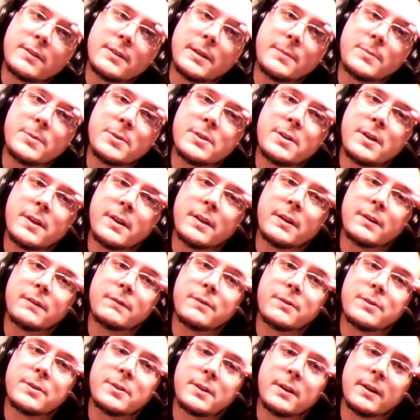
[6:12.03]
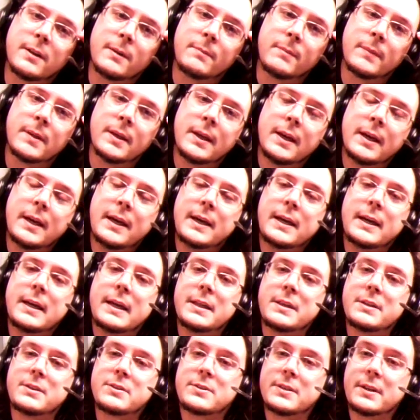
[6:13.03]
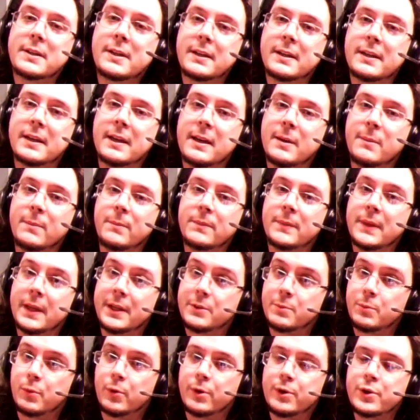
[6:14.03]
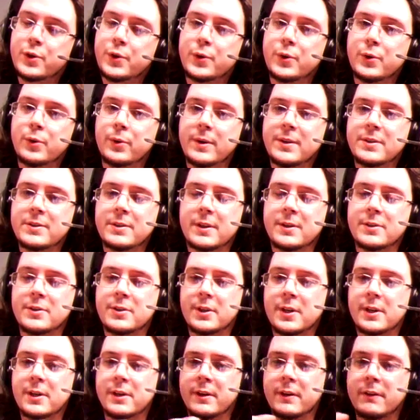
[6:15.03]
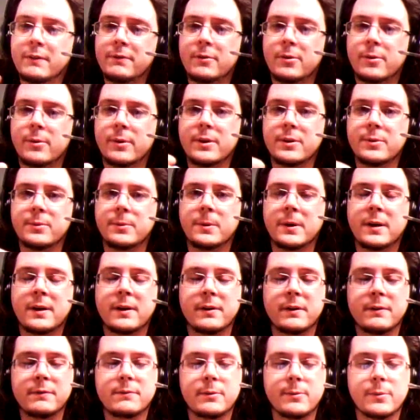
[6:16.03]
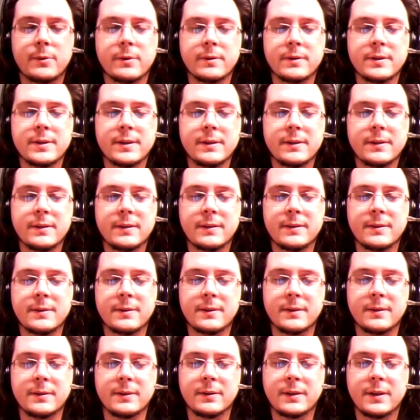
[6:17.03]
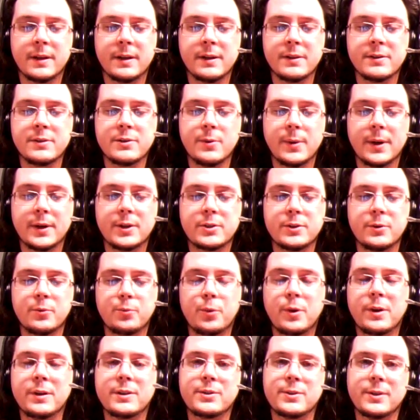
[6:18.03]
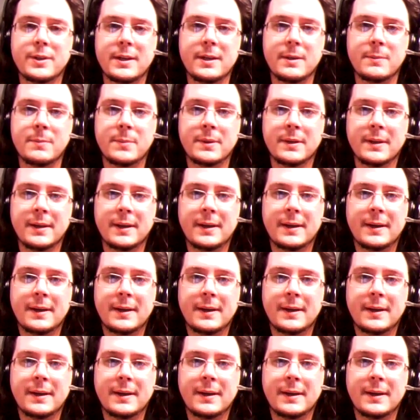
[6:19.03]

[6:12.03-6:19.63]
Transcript: exceptions to that in the first game. In the second game, that's more true. As, as you're carrying forward, you will carry forward the guns you actually want to keep.